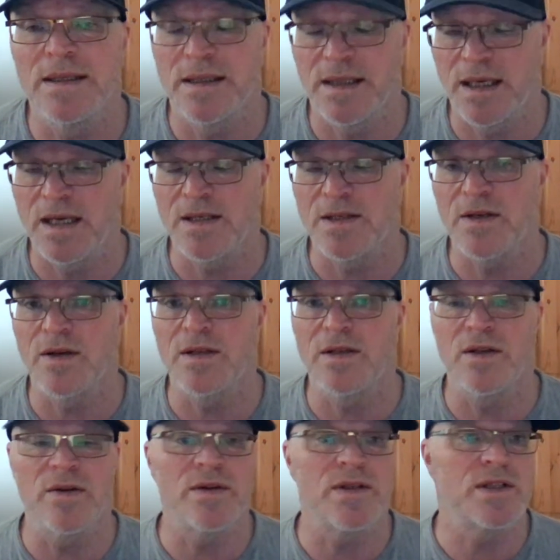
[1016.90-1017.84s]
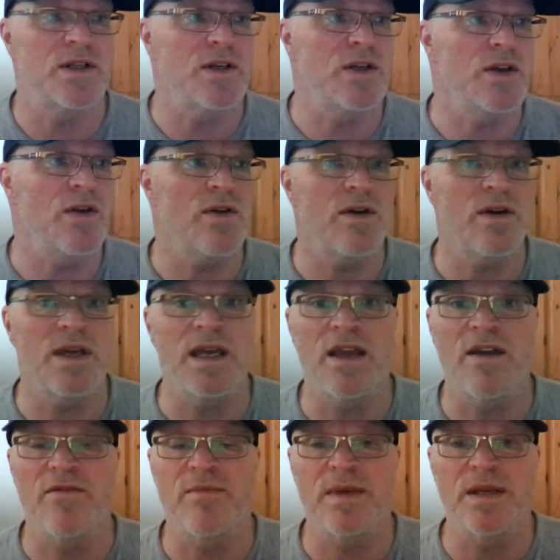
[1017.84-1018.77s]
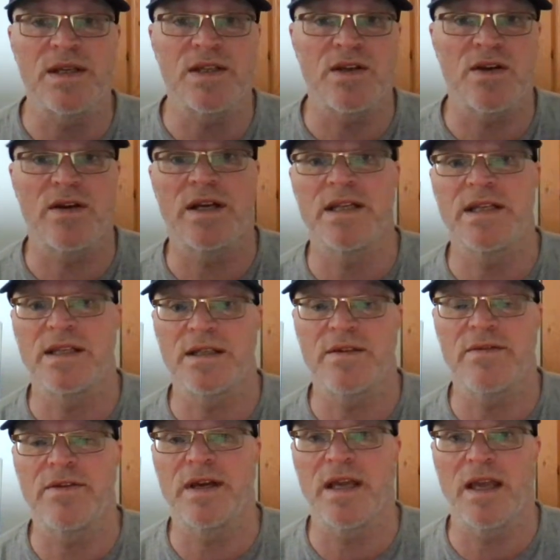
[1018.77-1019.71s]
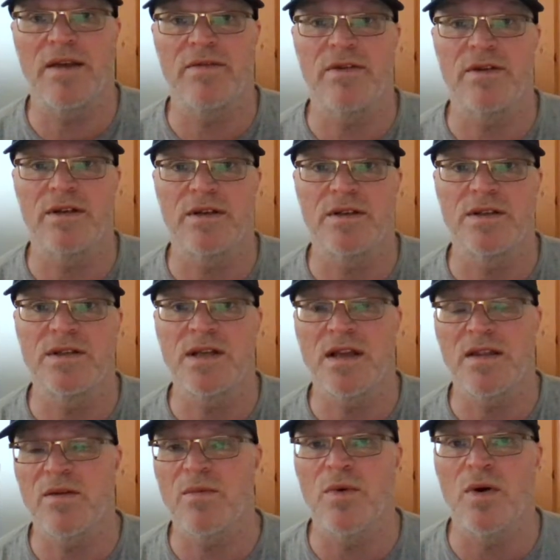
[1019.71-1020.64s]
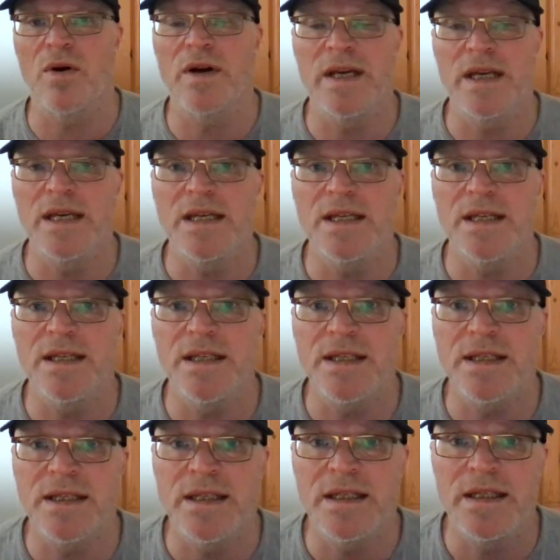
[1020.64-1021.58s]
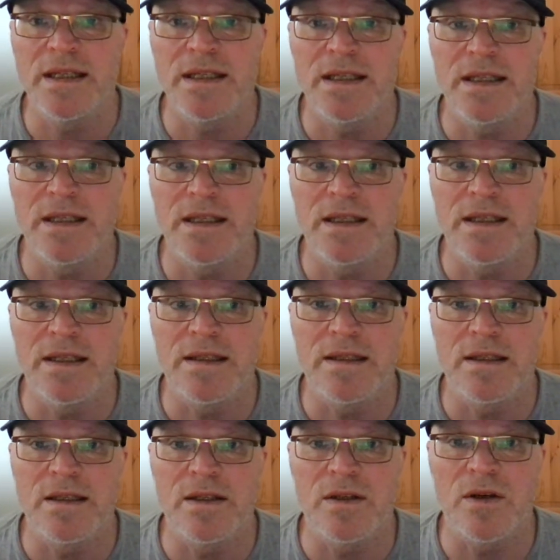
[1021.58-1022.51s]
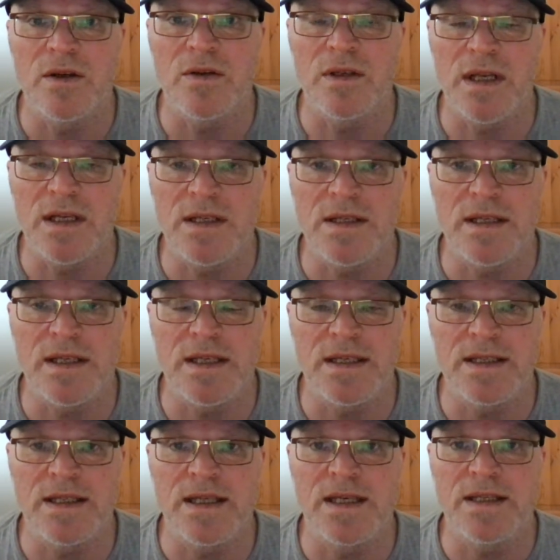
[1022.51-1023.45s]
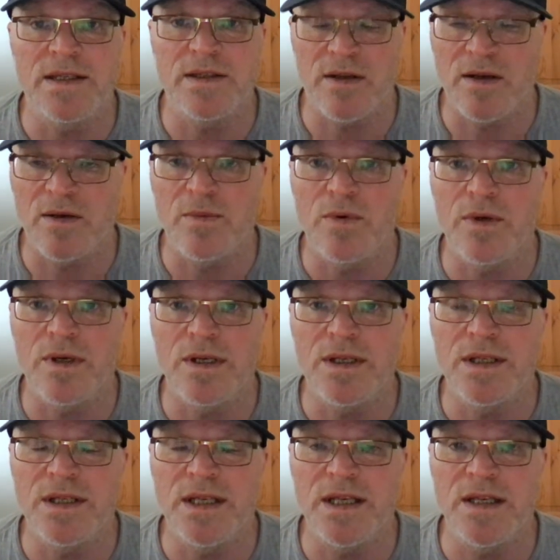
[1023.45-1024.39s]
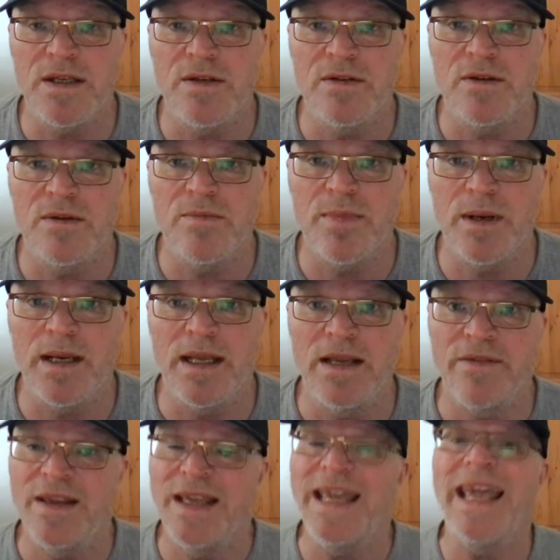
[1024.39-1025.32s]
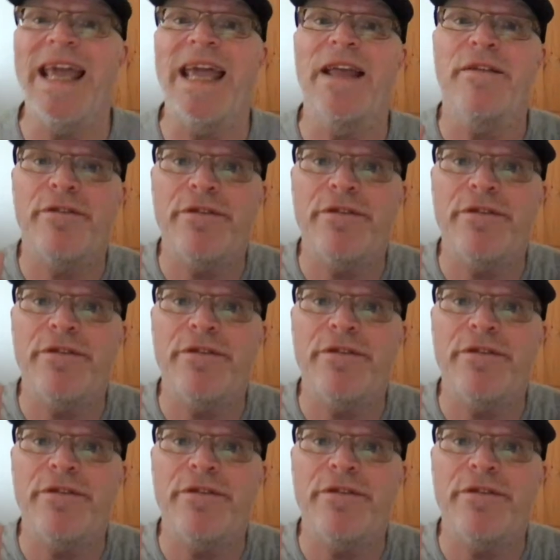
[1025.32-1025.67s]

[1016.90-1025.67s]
Yes, I do, until you can give me scientific evidence. Otherwise, that God doesn't exist. I will continue to believe in